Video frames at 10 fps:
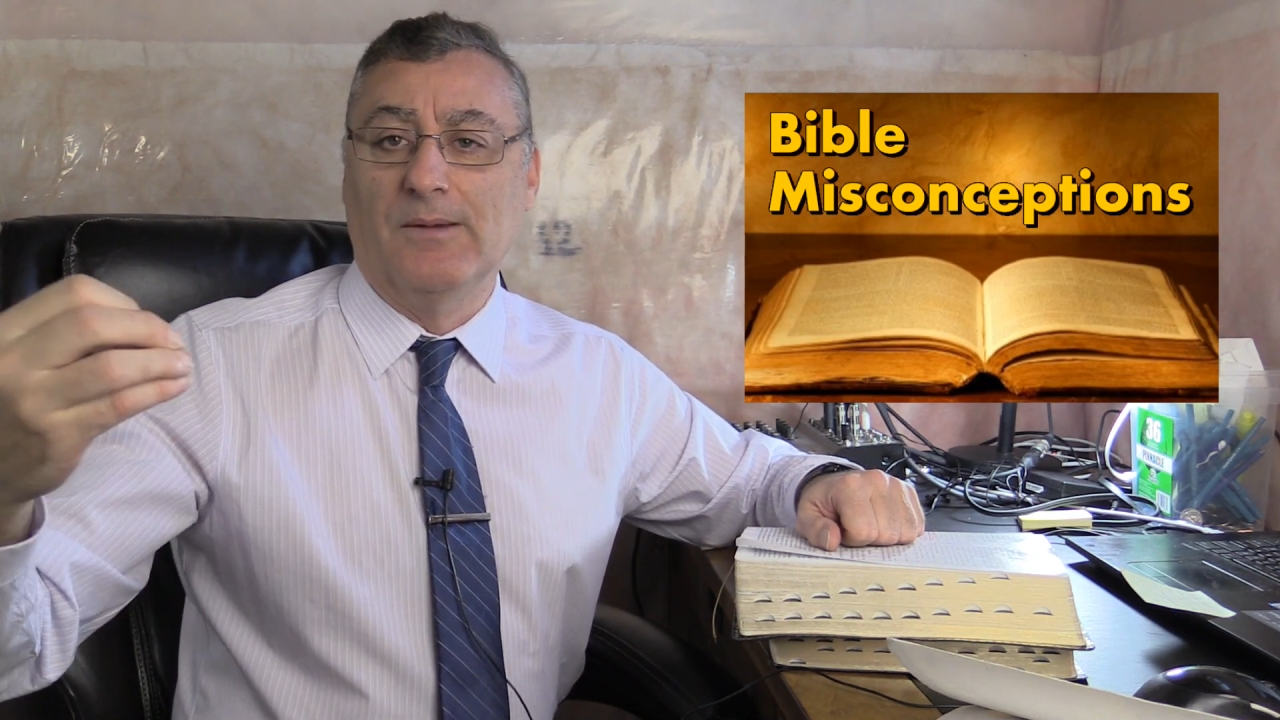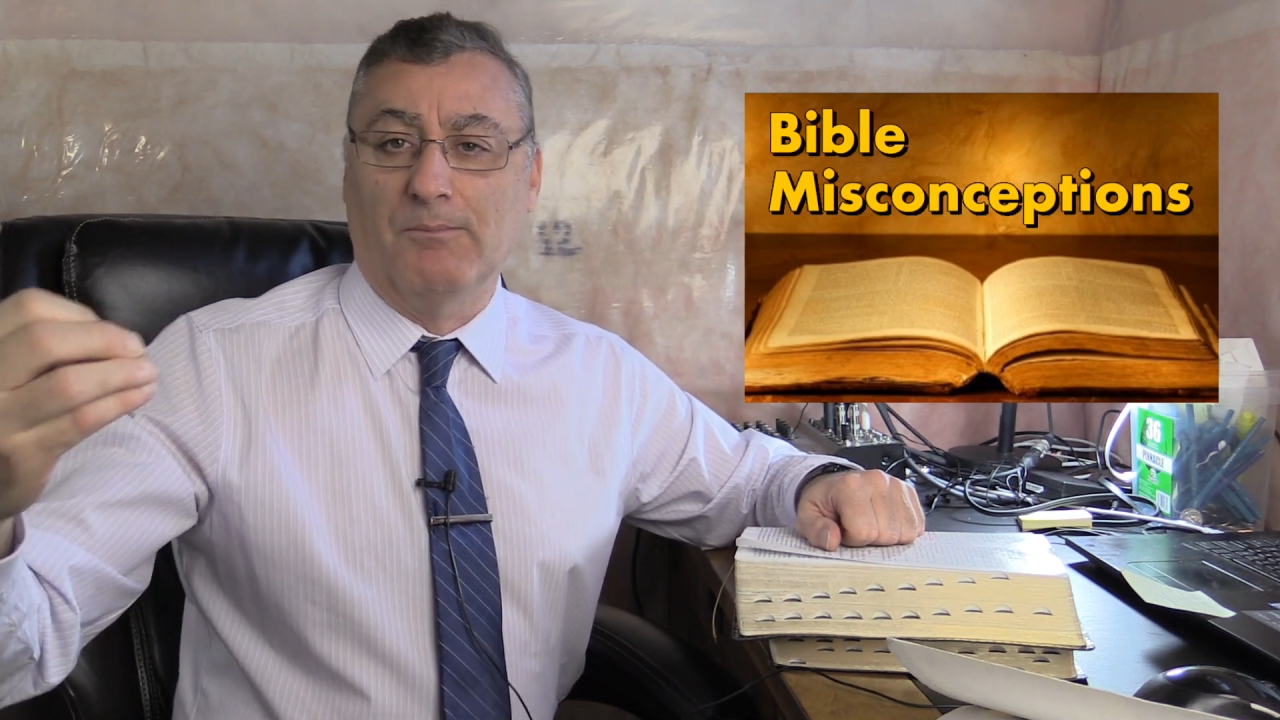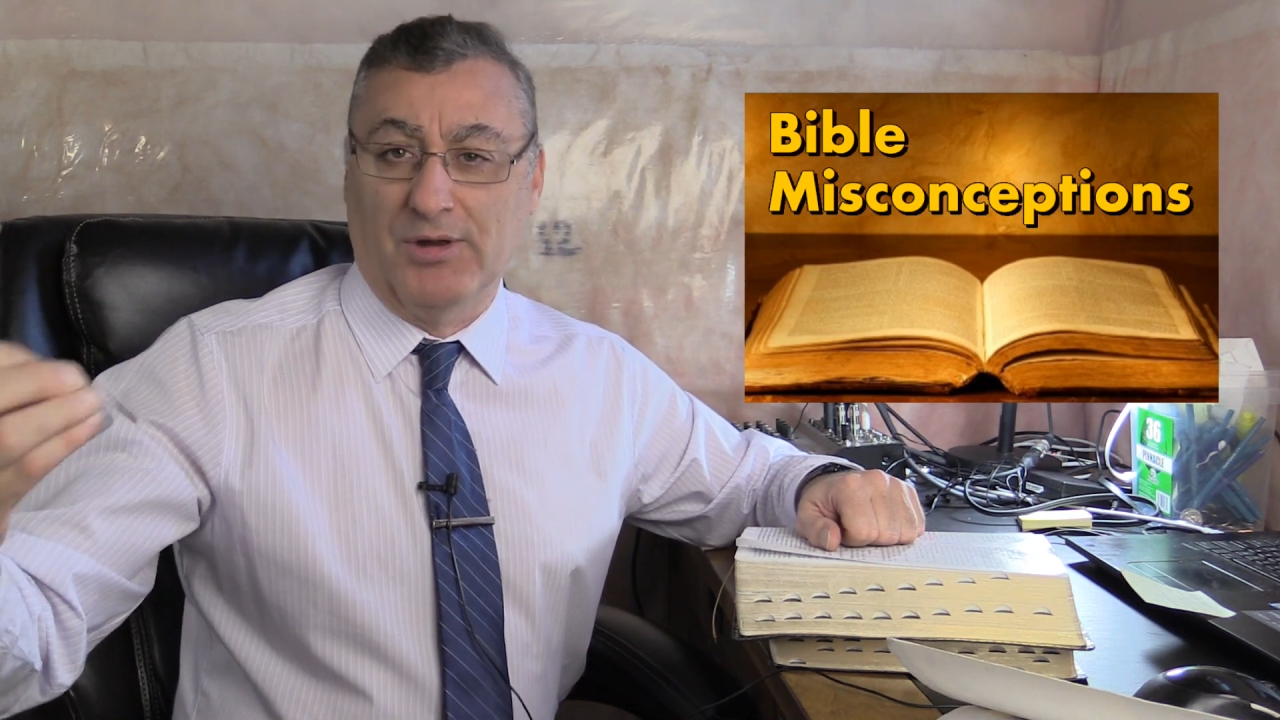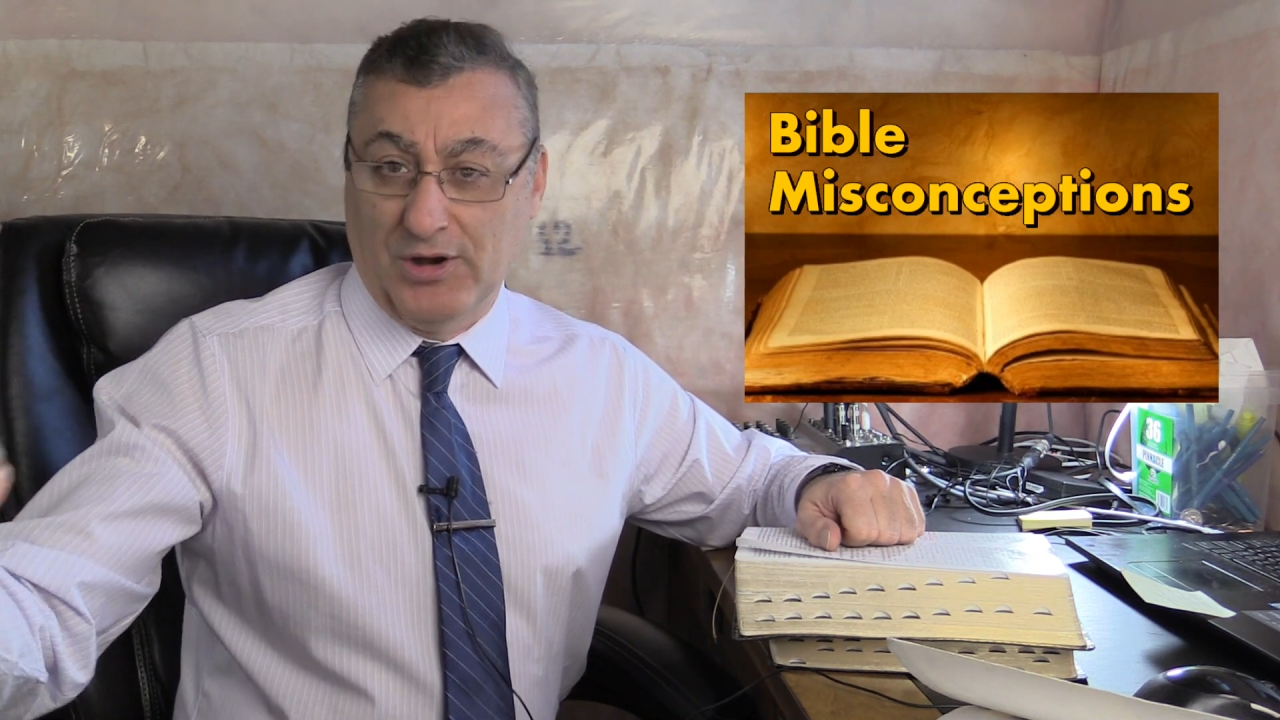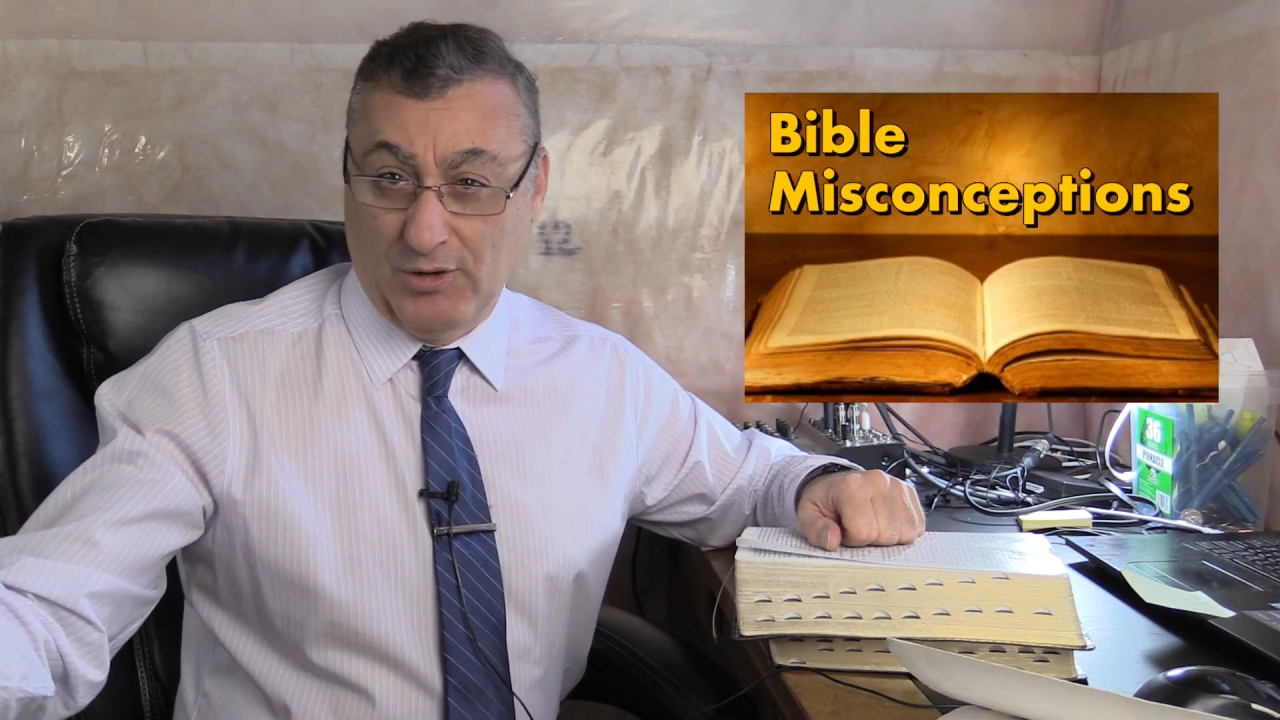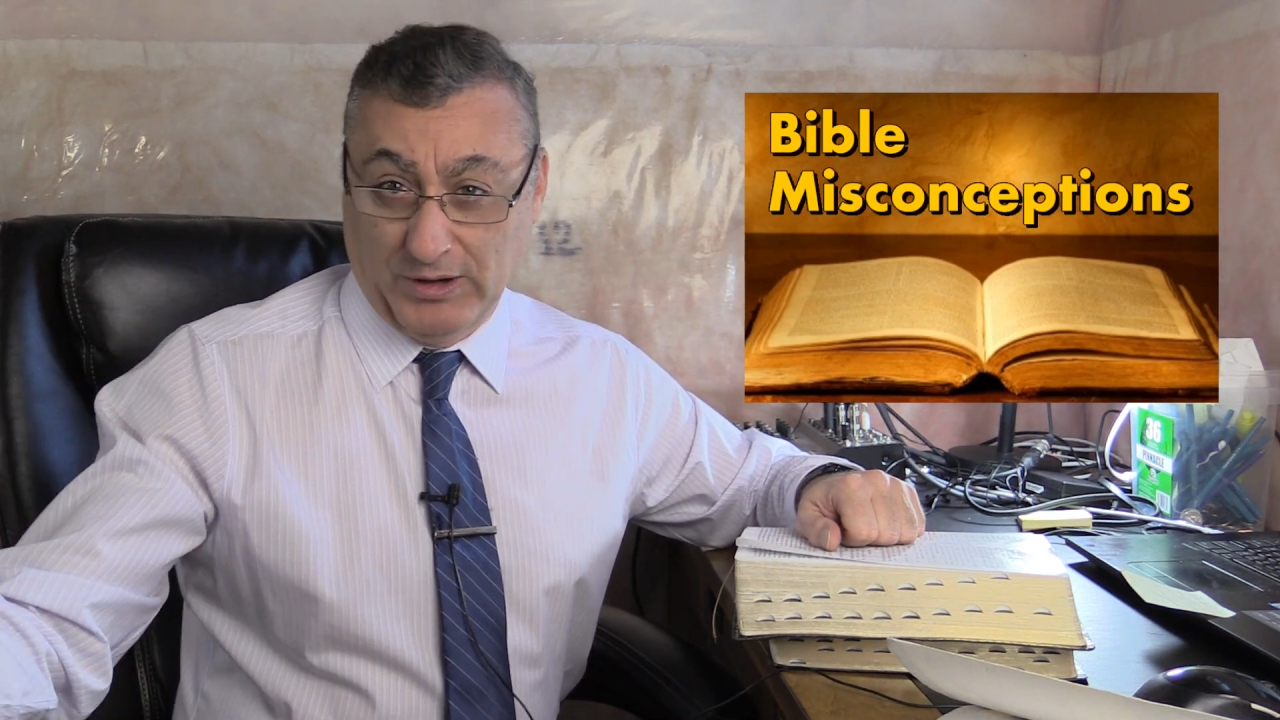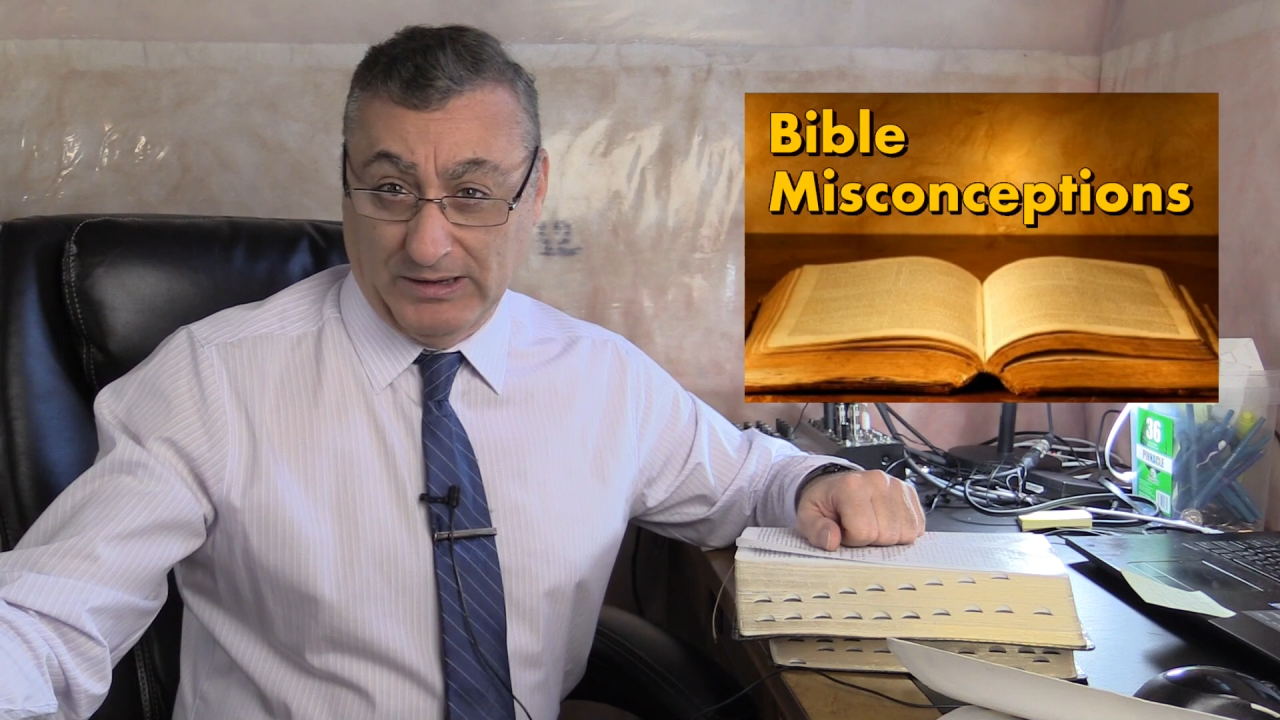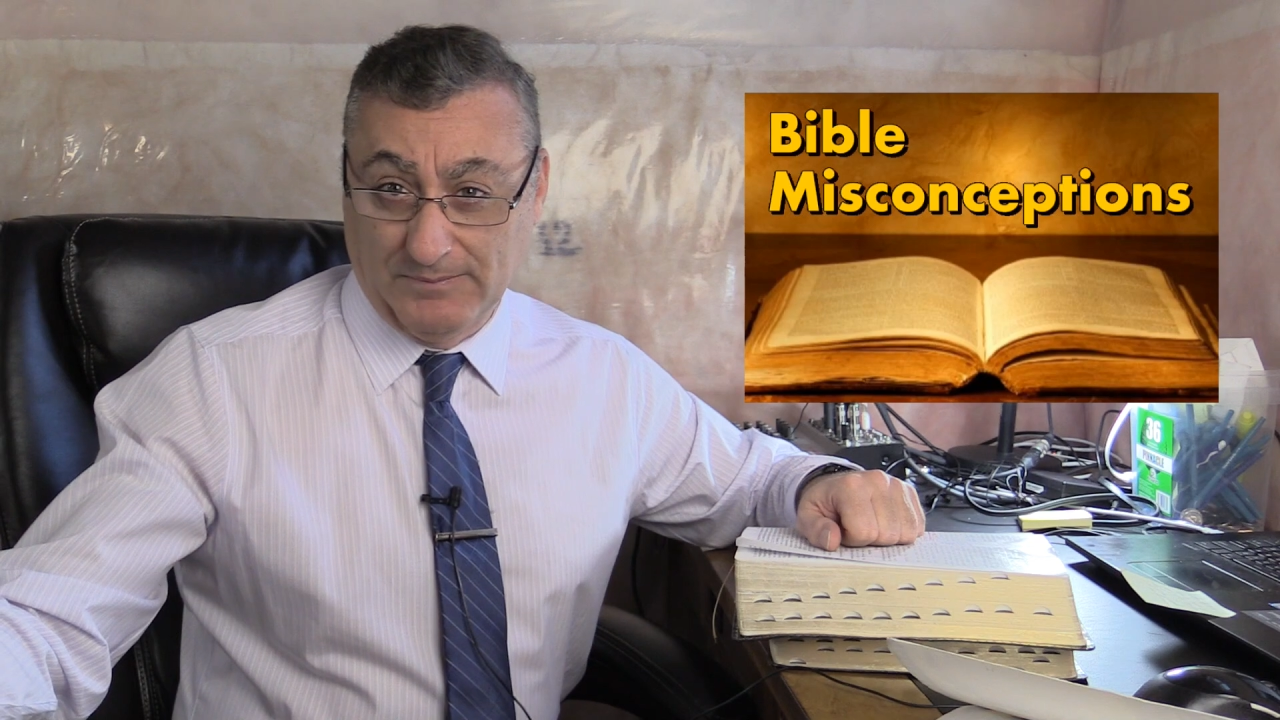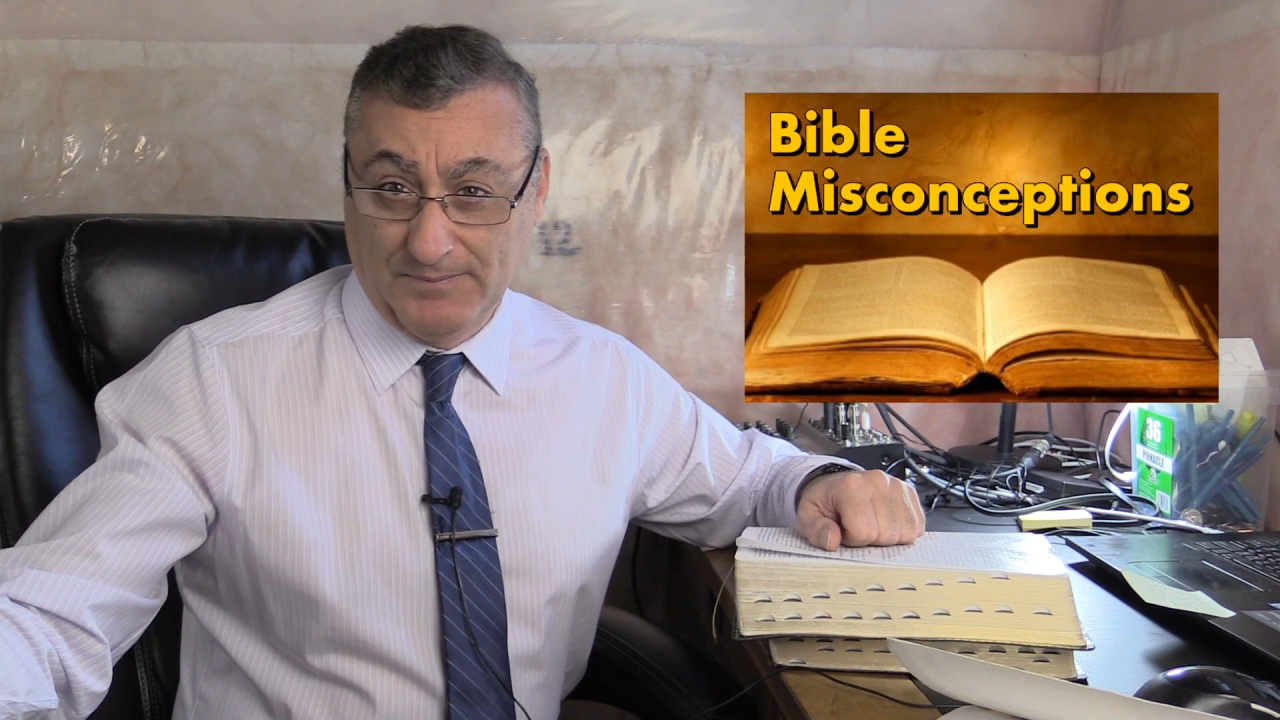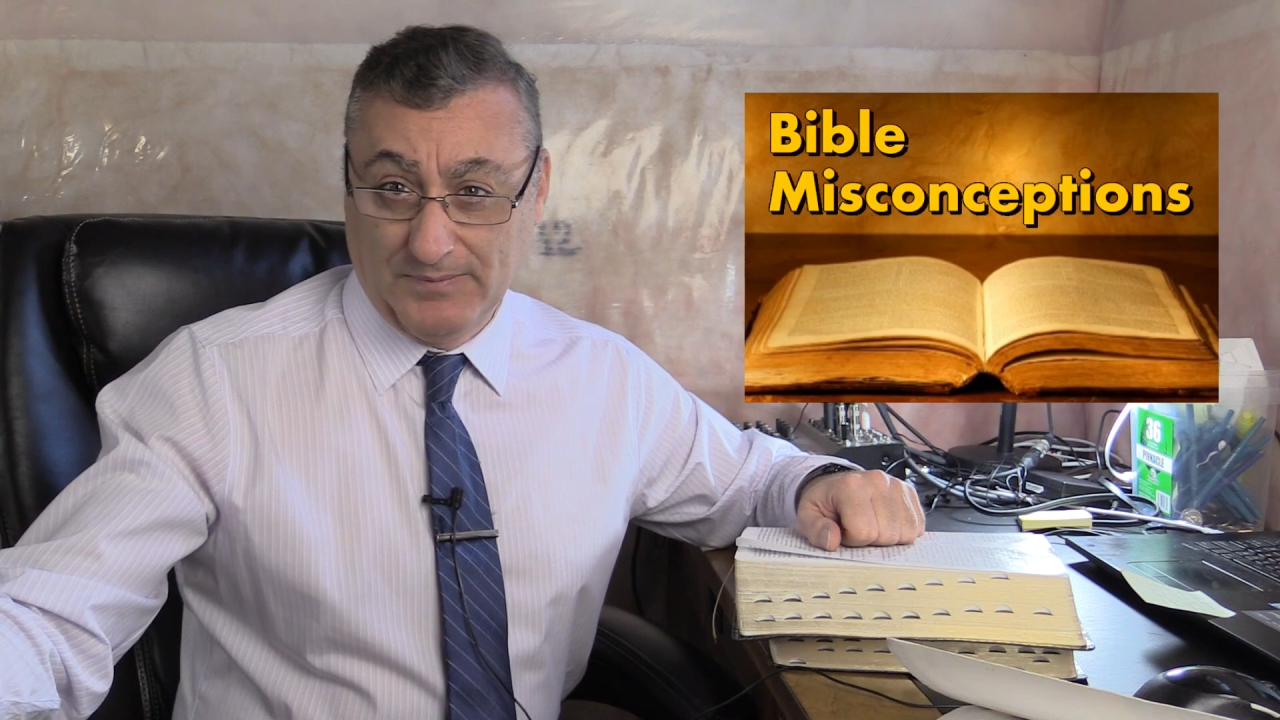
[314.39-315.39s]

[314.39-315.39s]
Benoni.